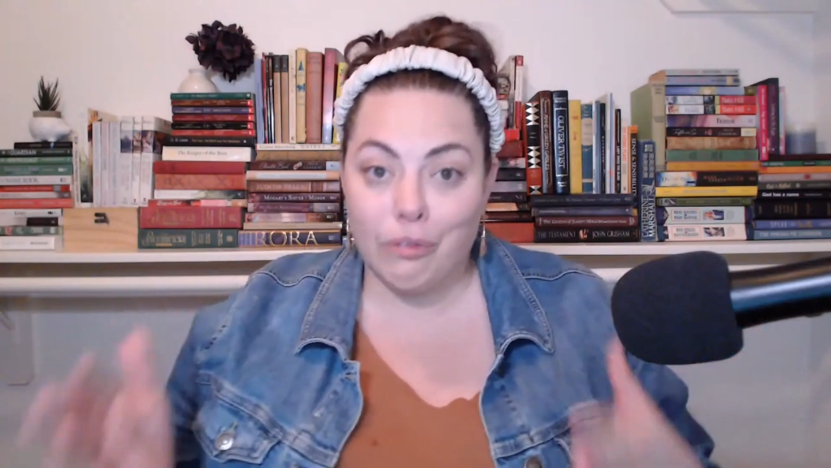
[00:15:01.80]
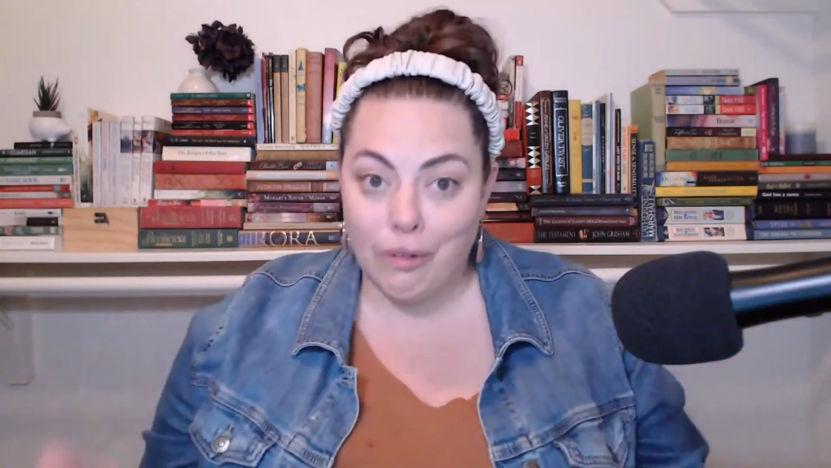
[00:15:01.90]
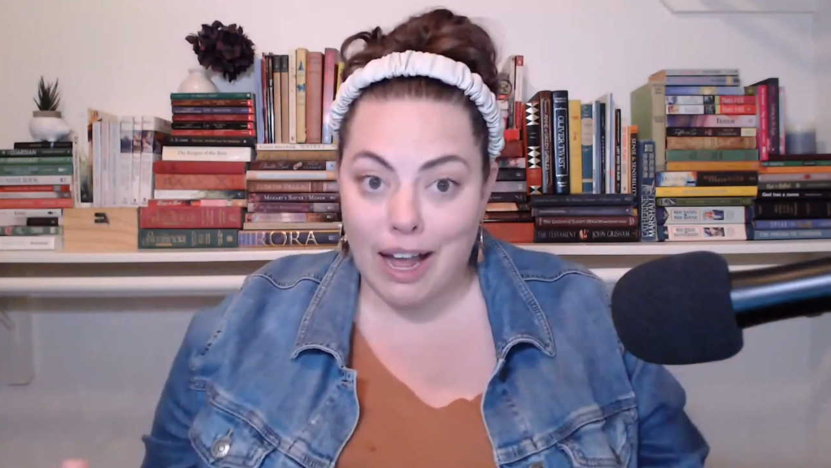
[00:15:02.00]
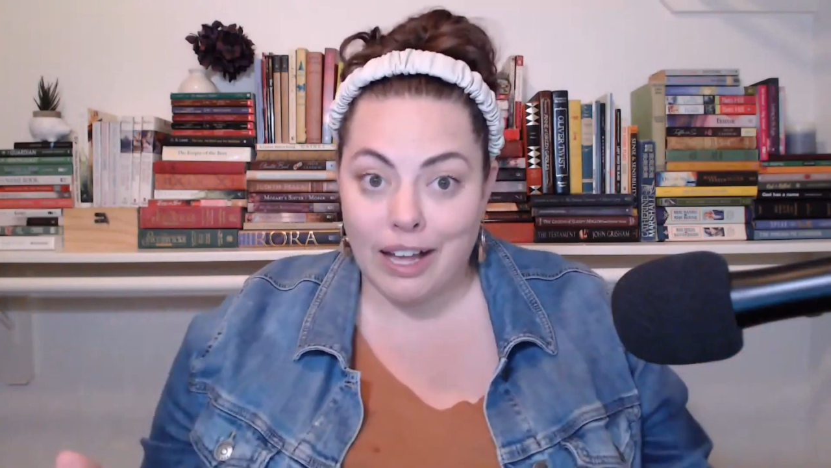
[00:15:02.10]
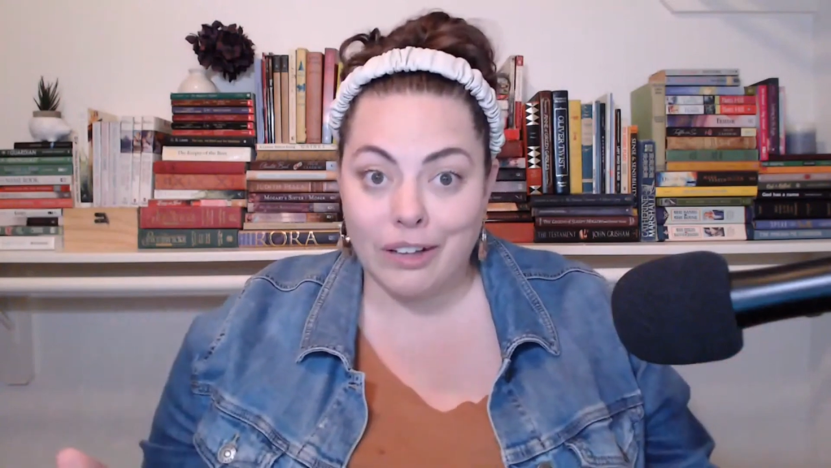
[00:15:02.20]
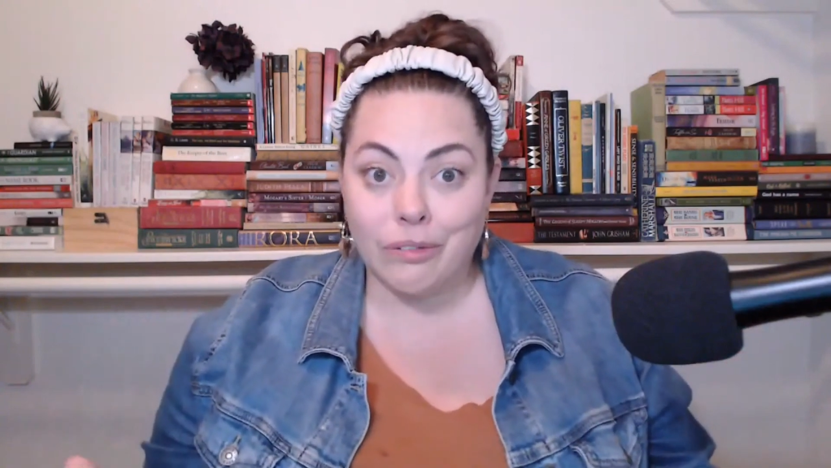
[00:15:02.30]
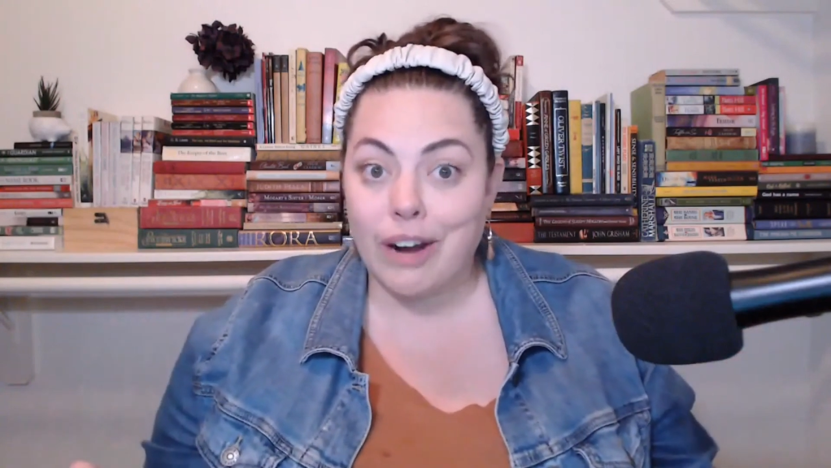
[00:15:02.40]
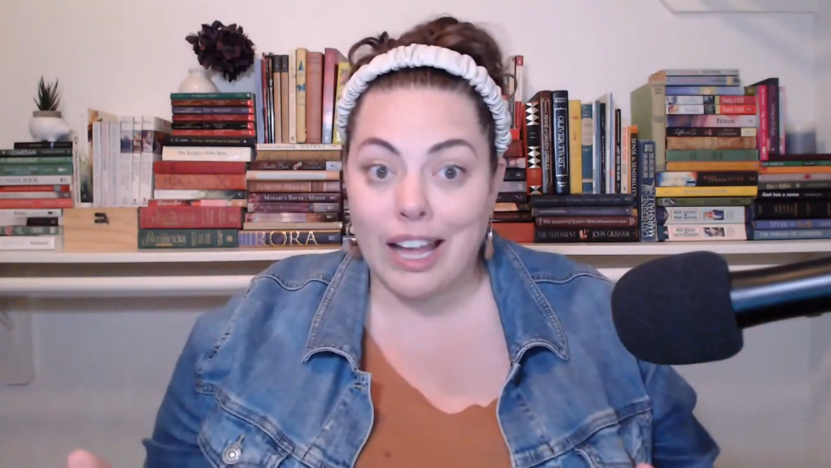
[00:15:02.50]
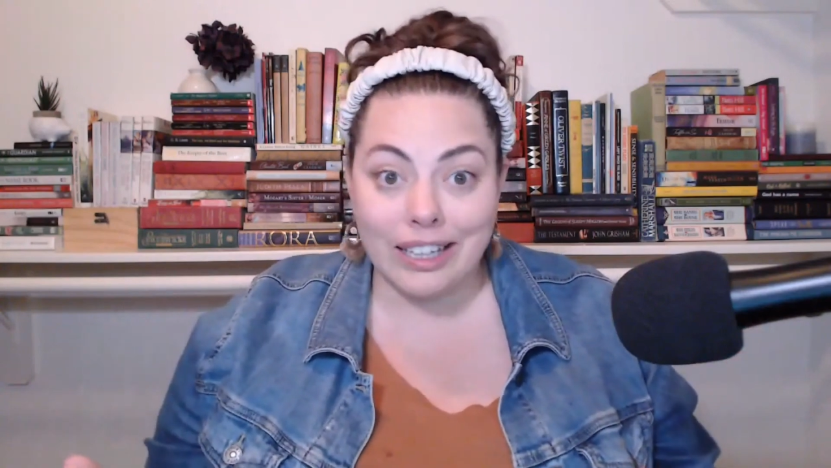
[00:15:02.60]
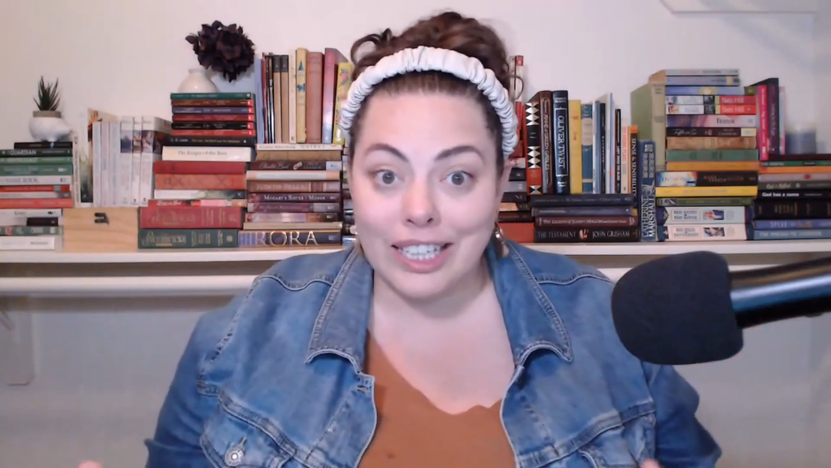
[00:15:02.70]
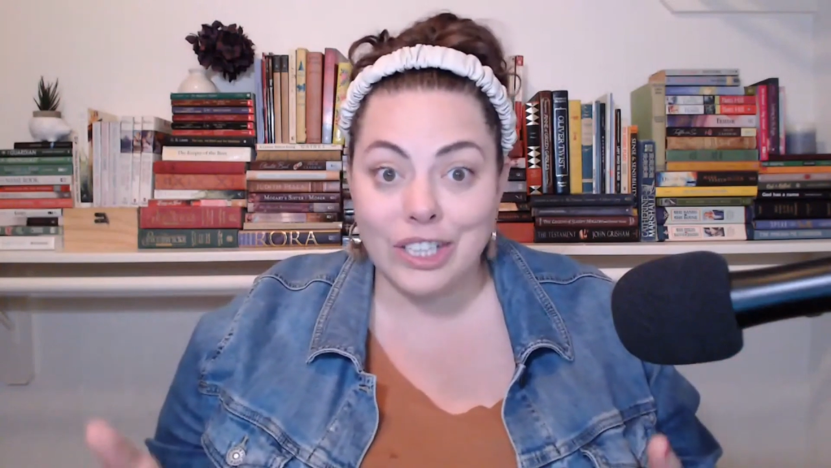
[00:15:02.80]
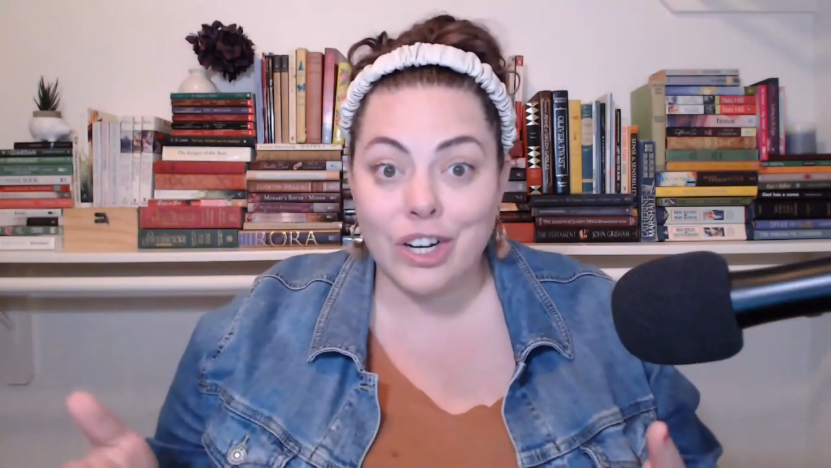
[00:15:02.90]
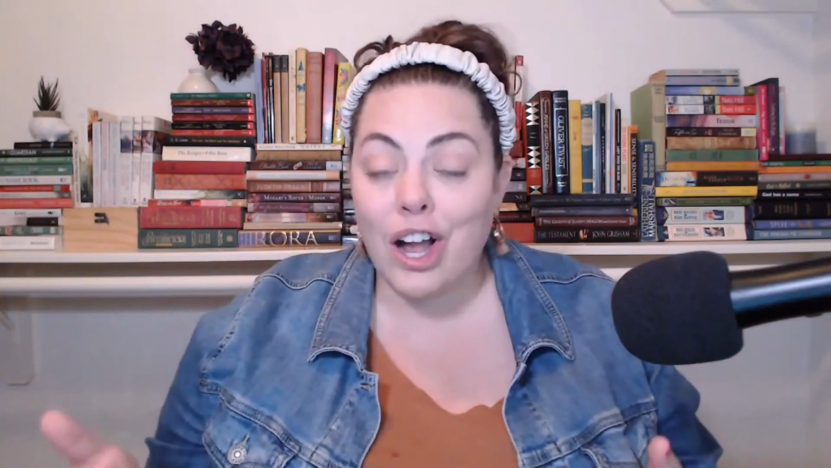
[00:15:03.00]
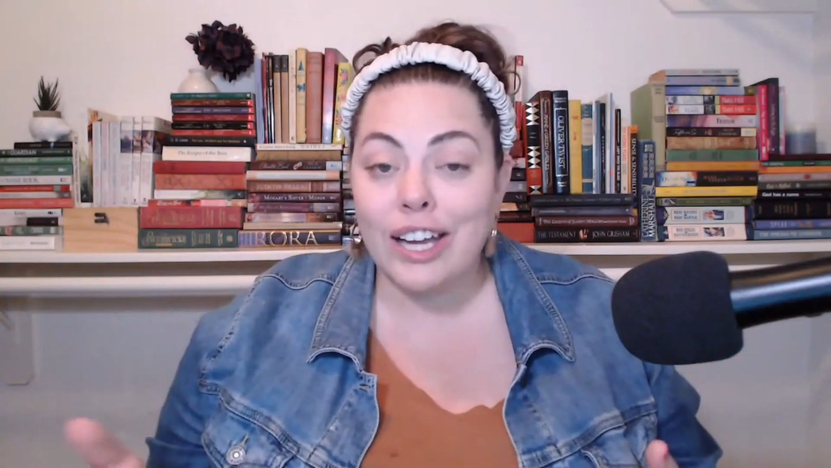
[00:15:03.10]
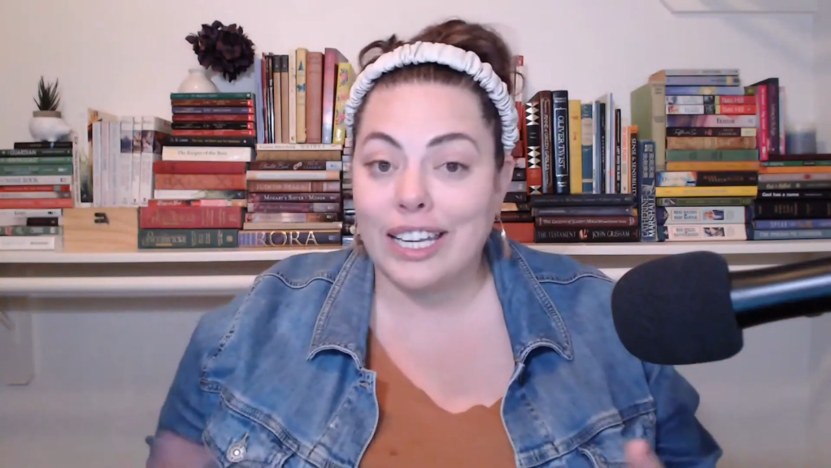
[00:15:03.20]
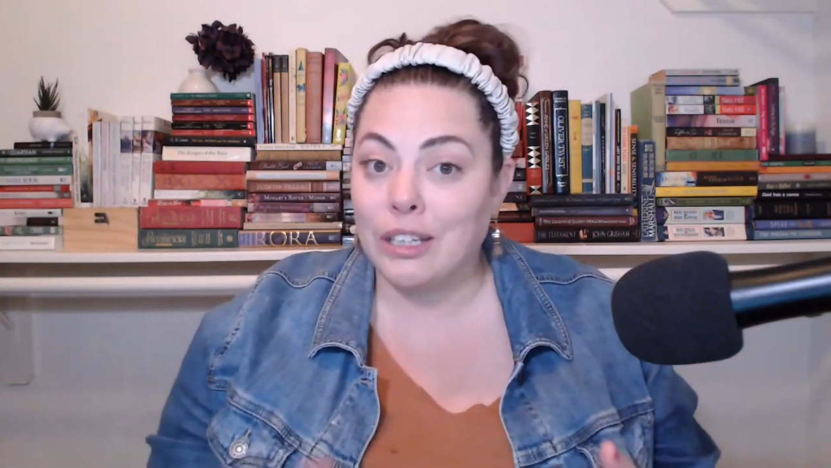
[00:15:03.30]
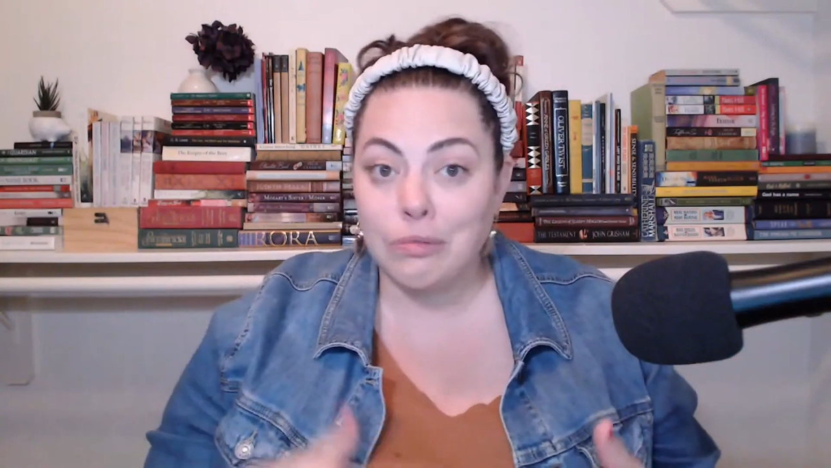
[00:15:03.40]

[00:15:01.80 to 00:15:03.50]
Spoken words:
while rallying your audience,